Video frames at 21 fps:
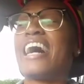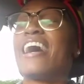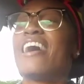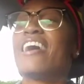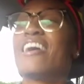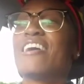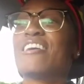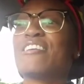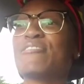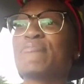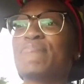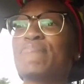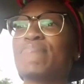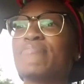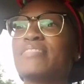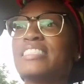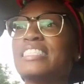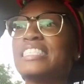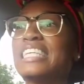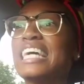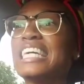
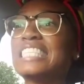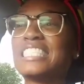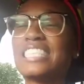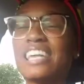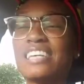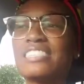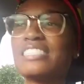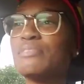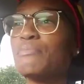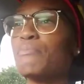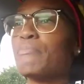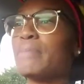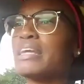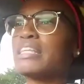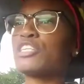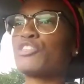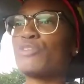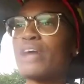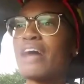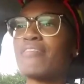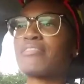um, it doesn't mean
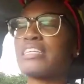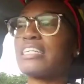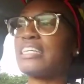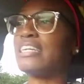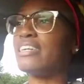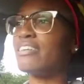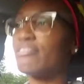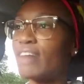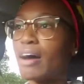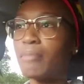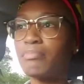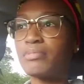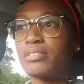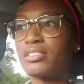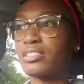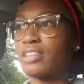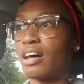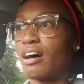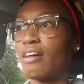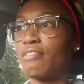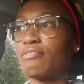that you have to give up
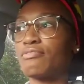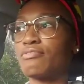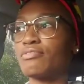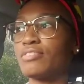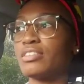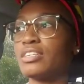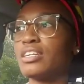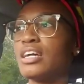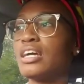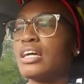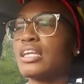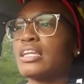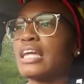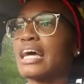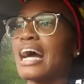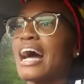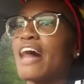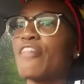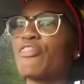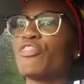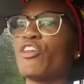stuff.
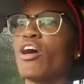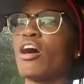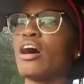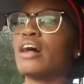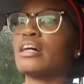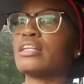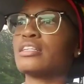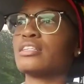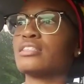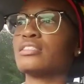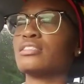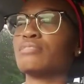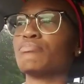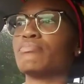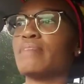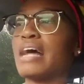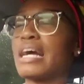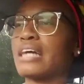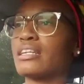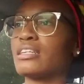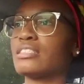Like I
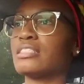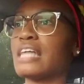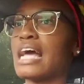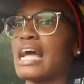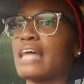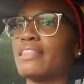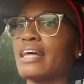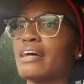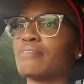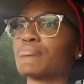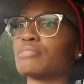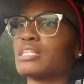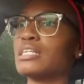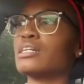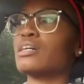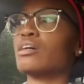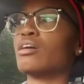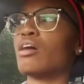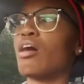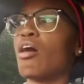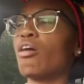thought back in the day that
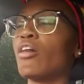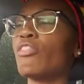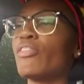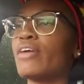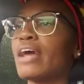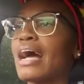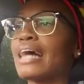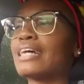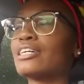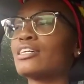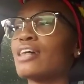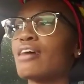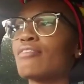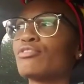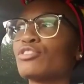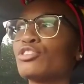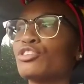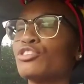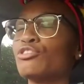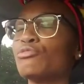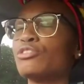the only thing I could
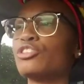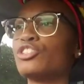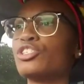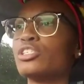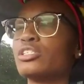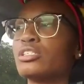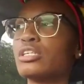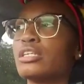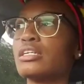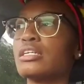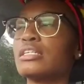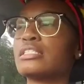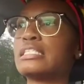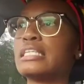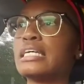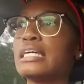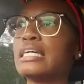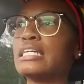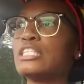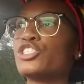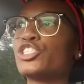ever do was just
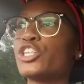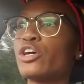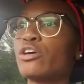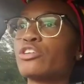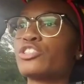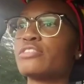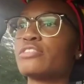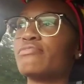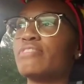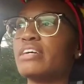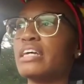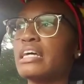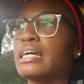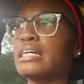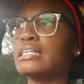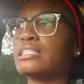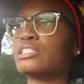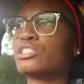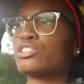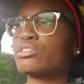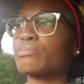attend church
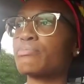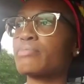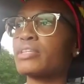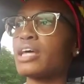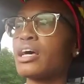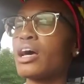events